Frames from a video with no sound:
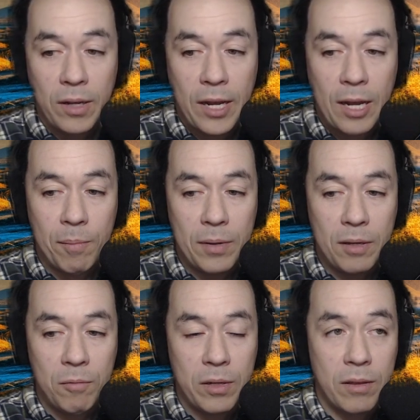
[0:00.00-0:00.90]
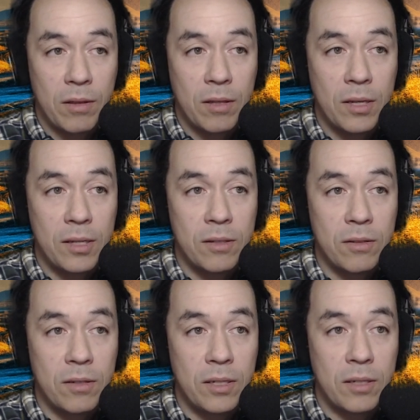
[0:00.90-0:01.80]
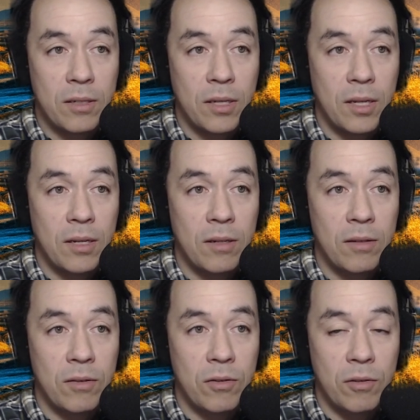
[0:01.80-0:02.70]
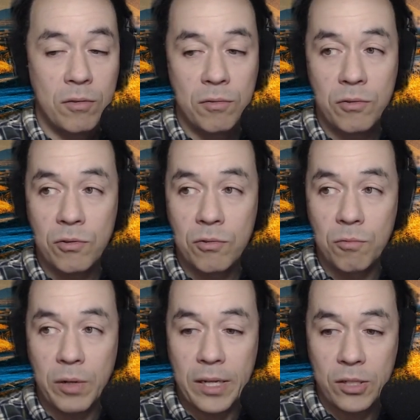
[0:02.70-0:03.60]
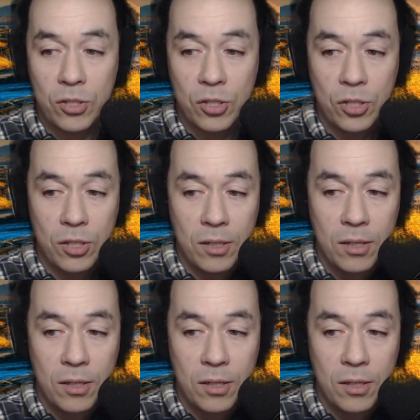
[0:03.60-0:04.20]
happy with his Nintendo Switch.